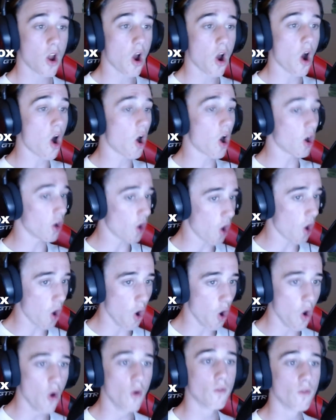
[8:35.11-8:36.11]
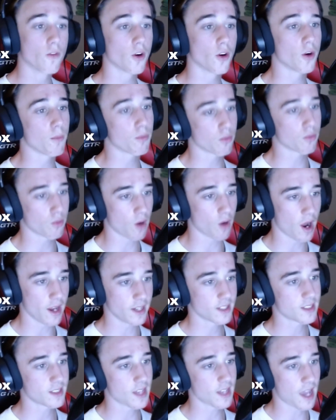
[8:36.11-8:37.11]
are
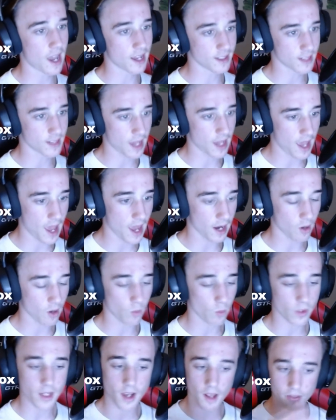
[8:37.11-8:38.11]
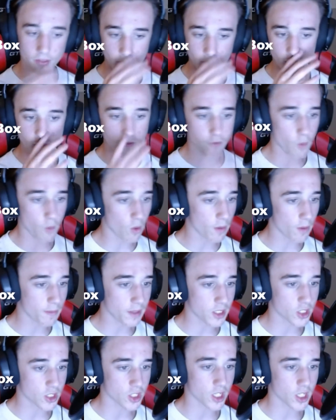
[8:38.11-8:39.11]
overpriced as heck. We got the
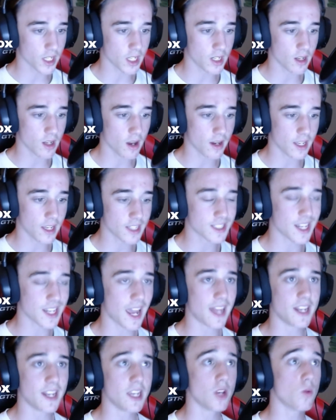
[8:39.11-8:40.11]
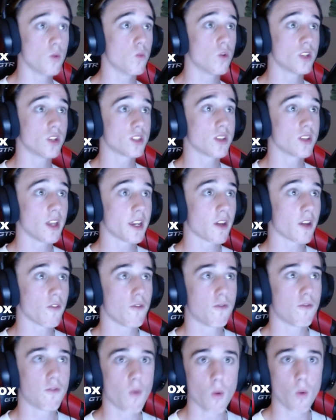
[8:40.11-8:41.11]
4-piece chicken nuggets, and it was like
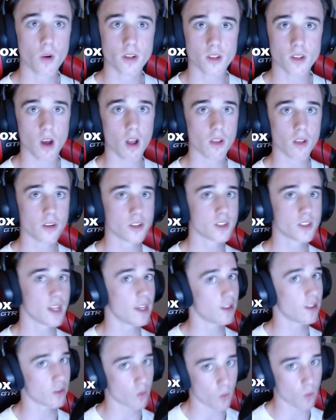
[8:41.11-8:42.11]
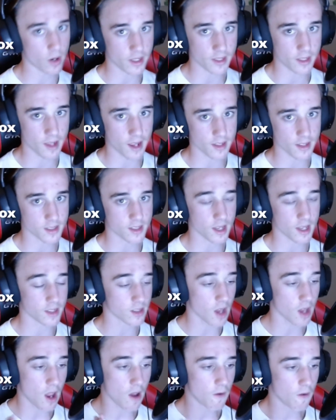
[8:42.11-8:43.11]
$4.29
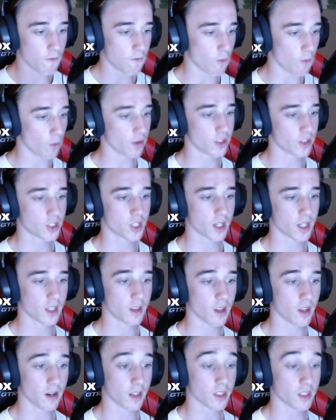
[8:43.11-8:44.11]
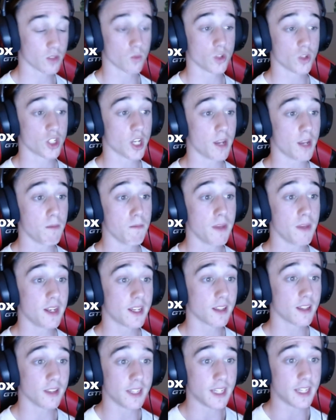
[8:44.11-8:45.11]
for the chicken nuggets, which
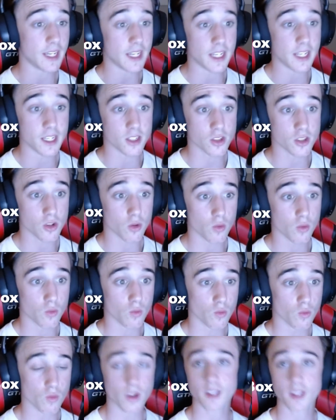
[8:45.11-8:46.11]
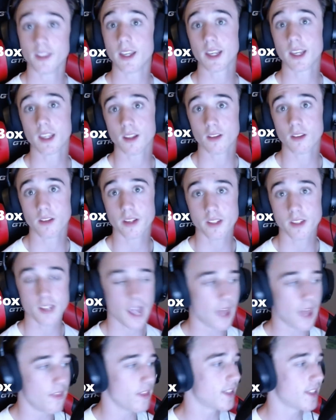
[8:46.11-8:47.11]
admittingly is ridiculous.
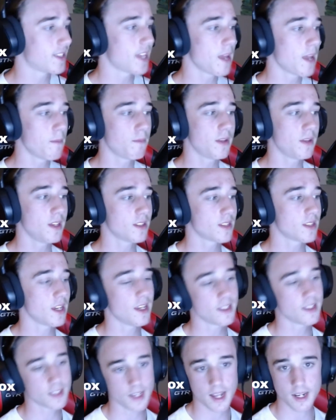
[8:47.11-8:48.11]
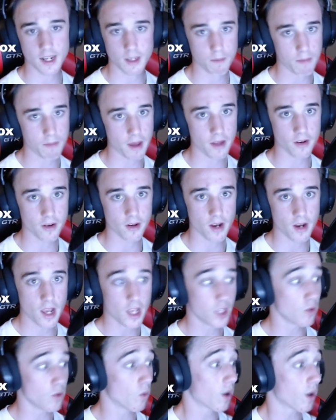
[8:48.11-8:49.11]
And the 10-piece isn't any better.
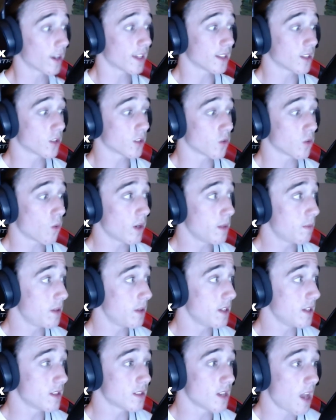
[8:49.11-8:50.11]
You want to get the 20-piece?